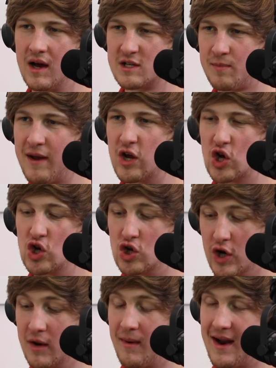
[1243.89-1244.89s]
I spend a
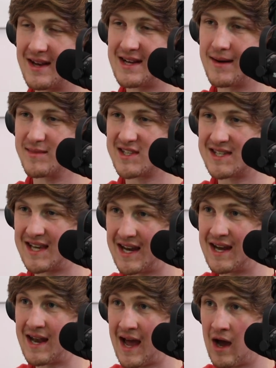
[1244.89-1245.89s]
good amount of time
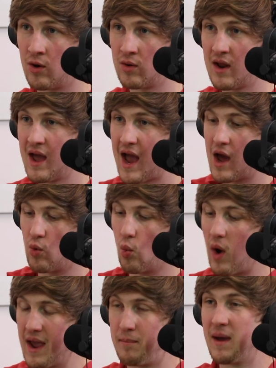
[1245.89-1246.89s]
sitting down
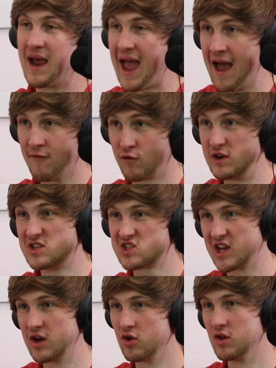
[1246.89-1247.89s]
and wiping every
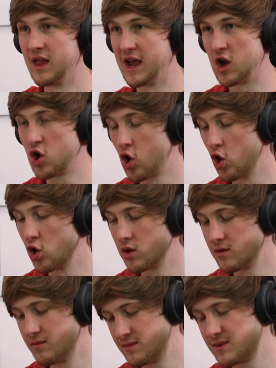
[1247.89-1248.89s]
single like
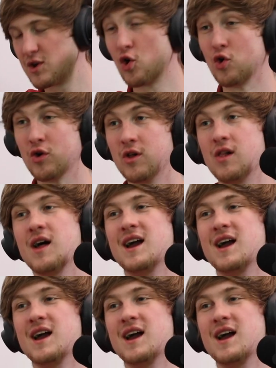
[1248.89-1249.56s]
kernel,